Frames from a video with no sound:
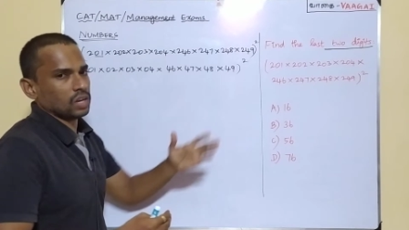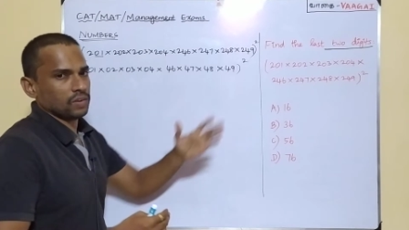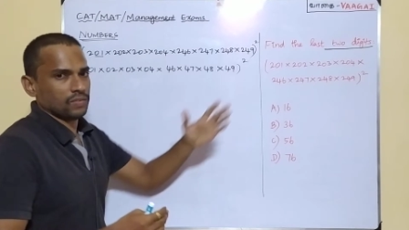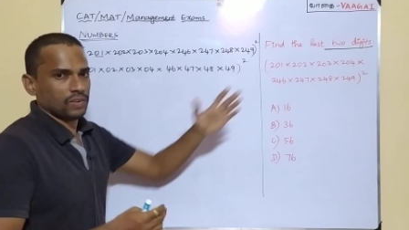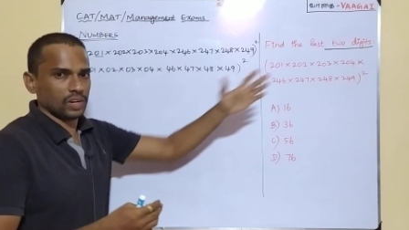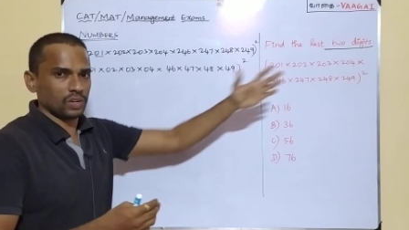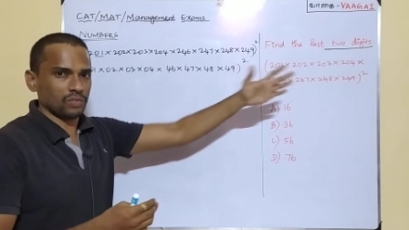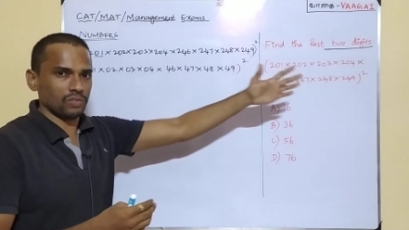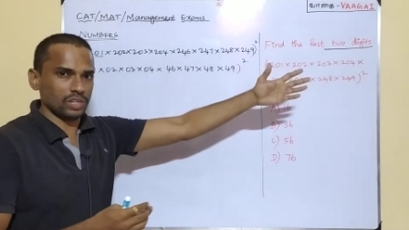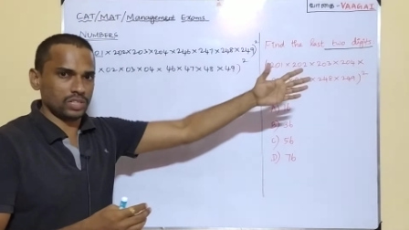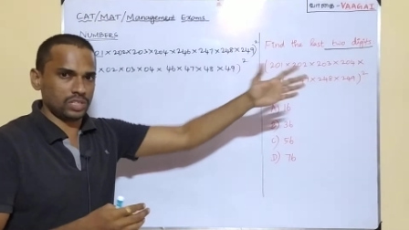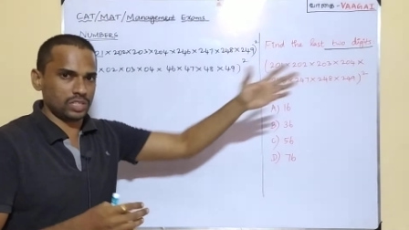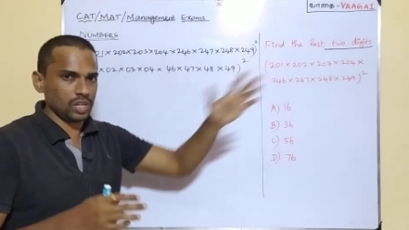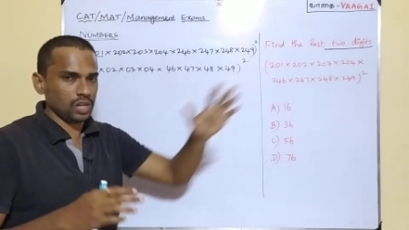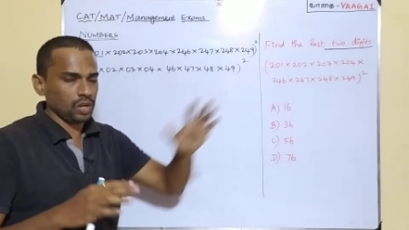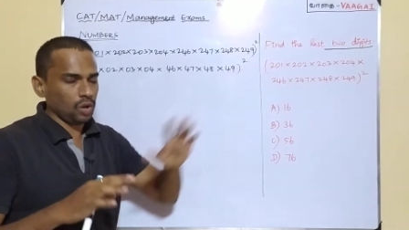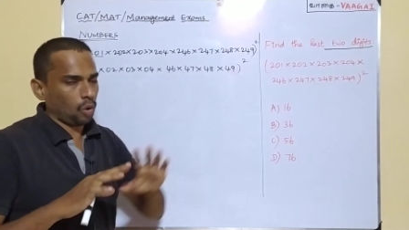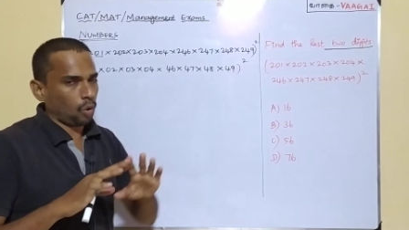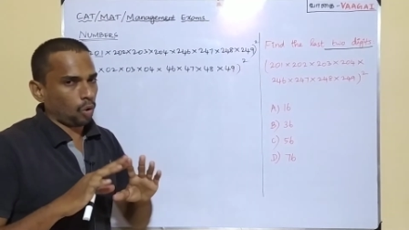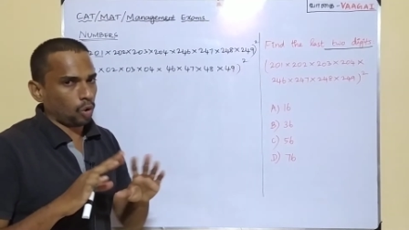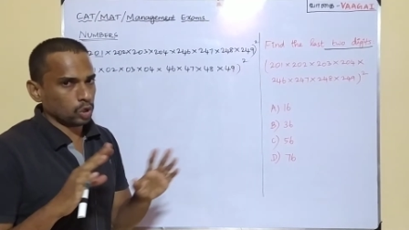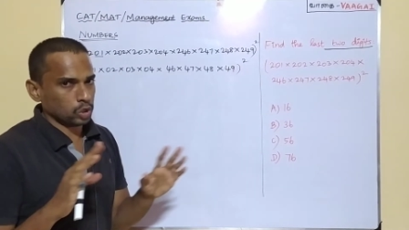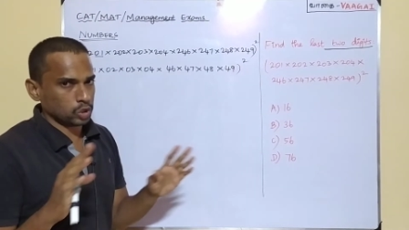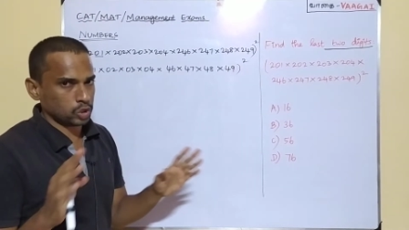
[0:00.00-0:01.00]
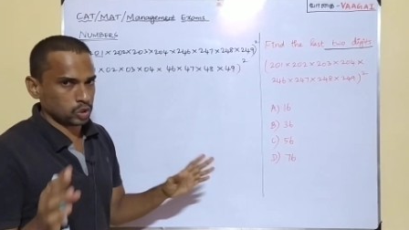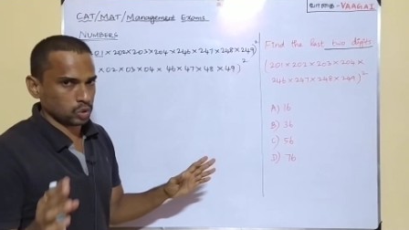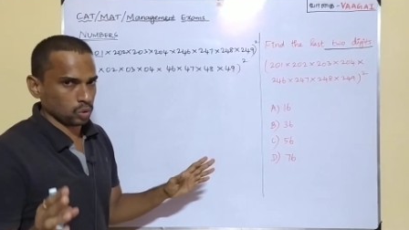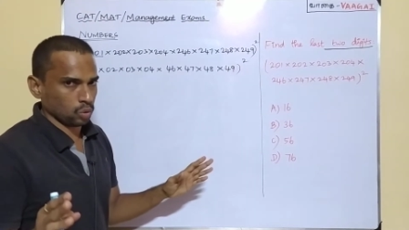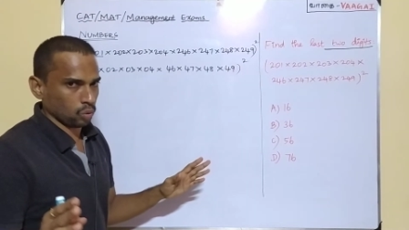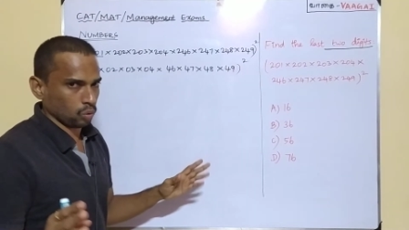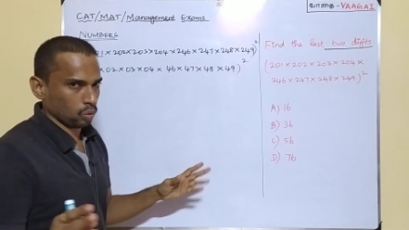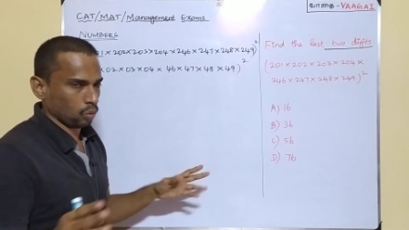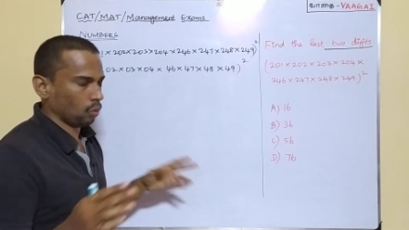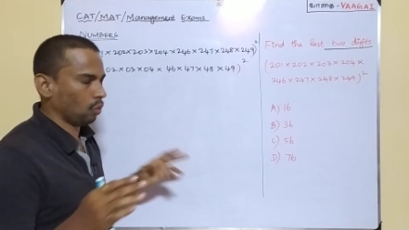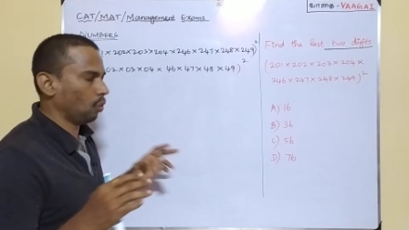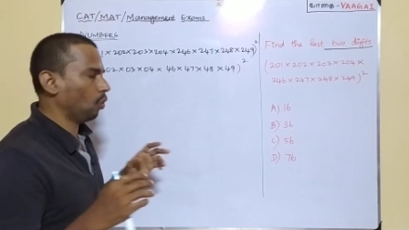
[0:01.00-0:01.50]
given question
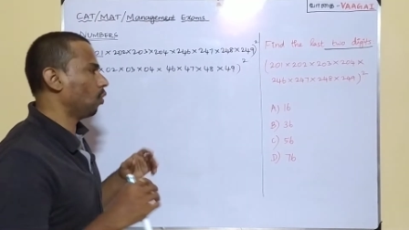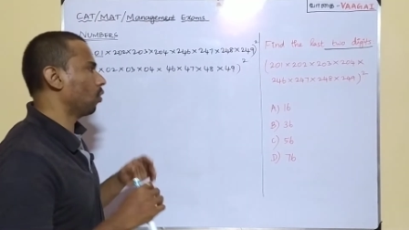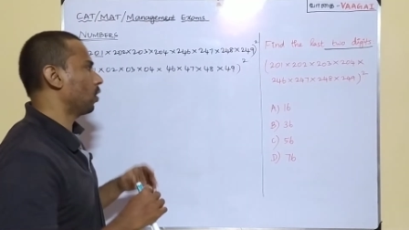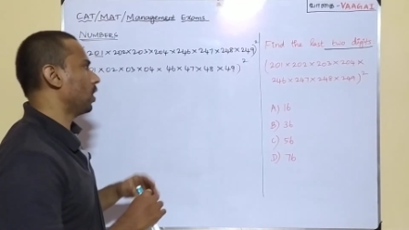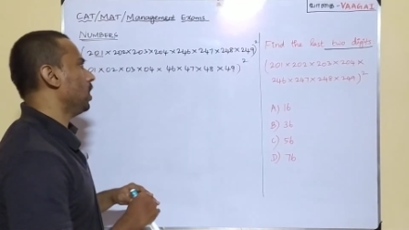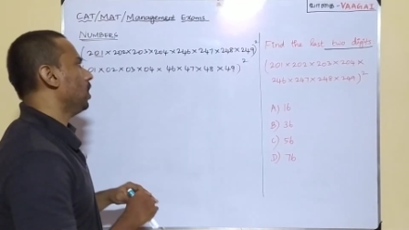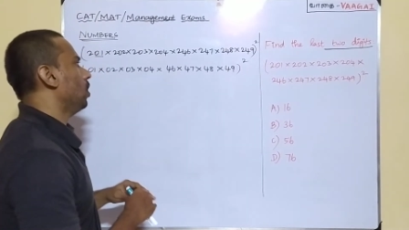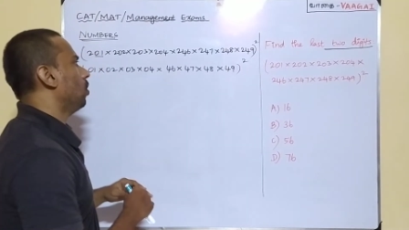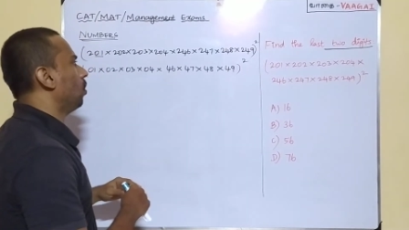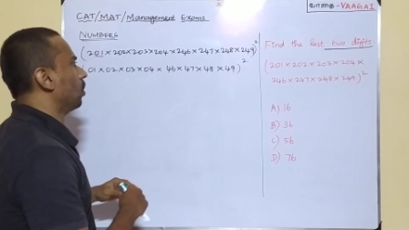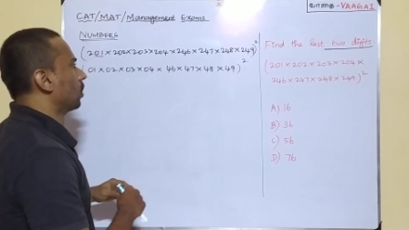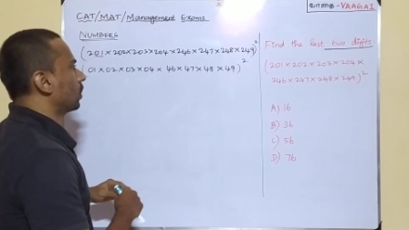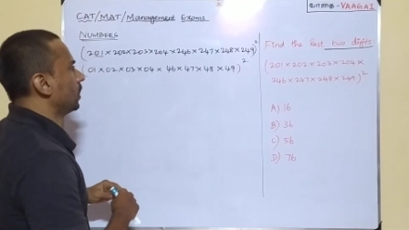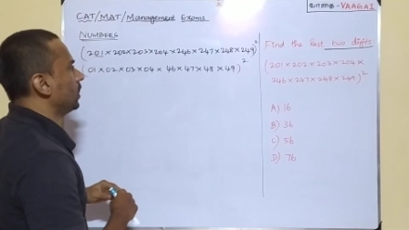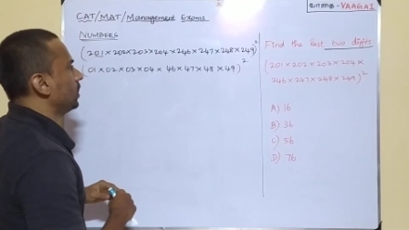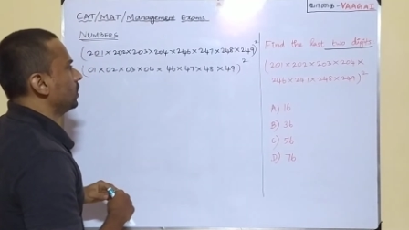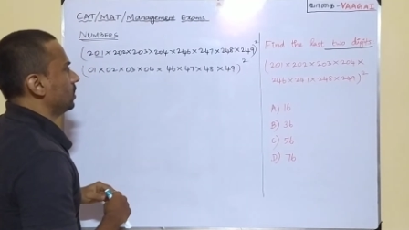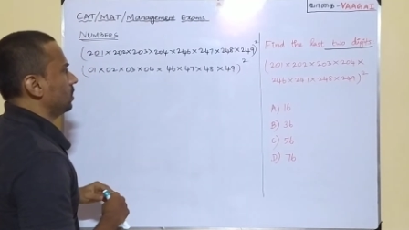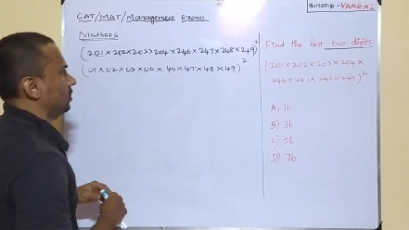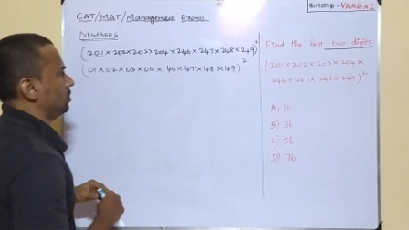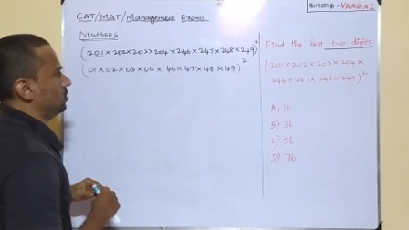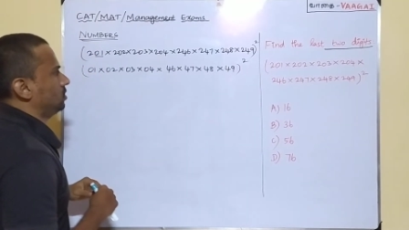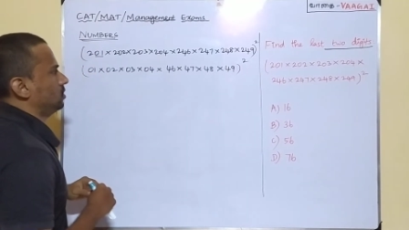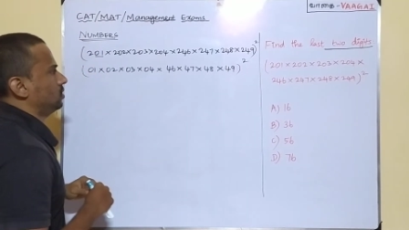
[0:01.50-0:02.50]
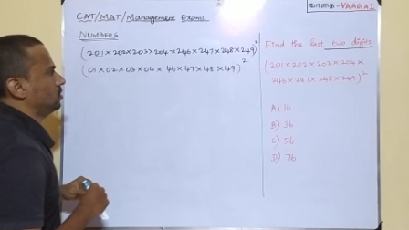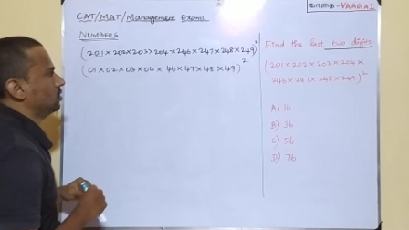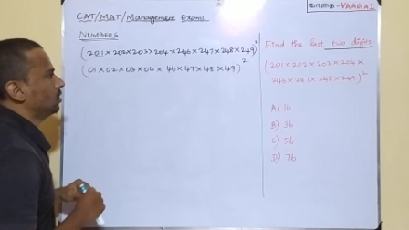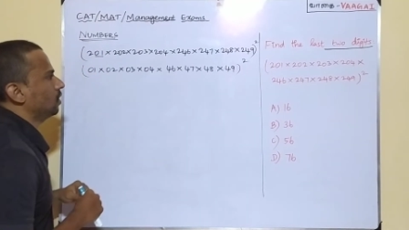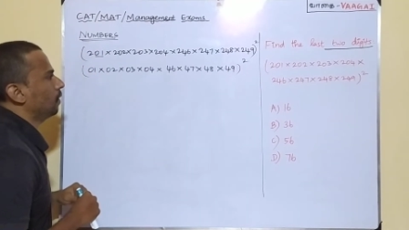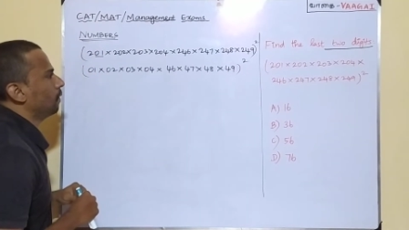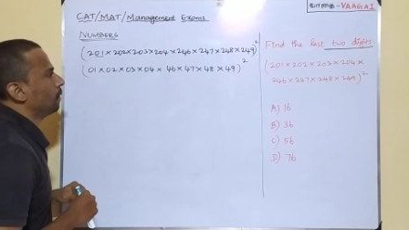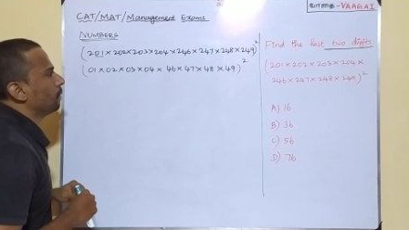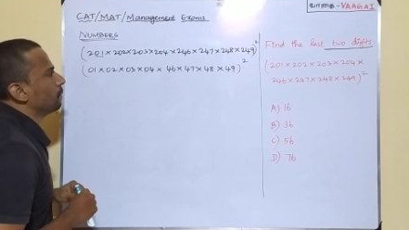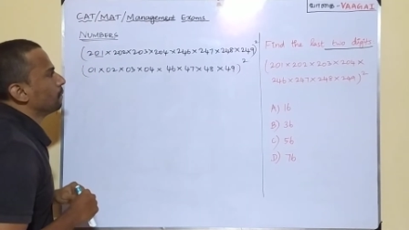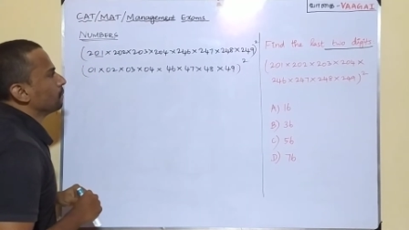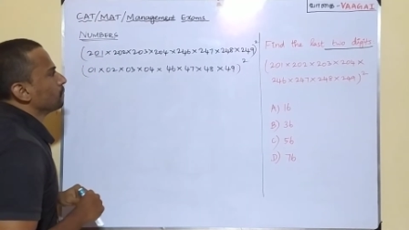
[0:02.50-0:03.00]
also. Okay, alright,
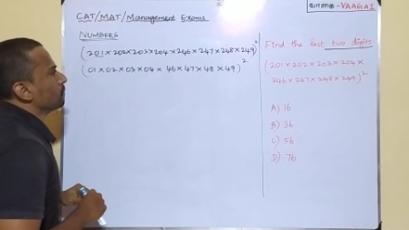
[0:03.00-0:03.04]
yes.